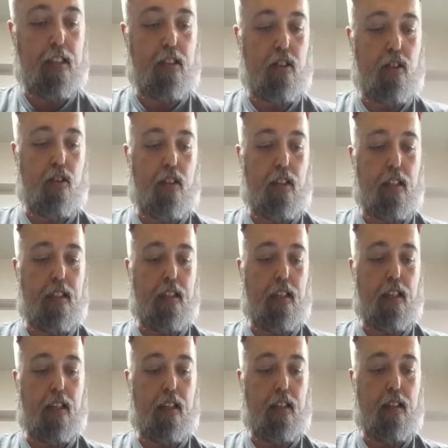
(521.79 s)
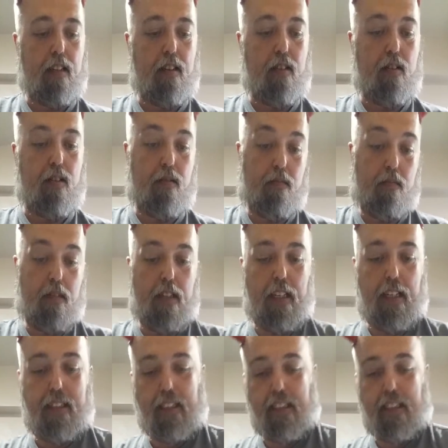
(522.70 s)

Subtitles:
so that it's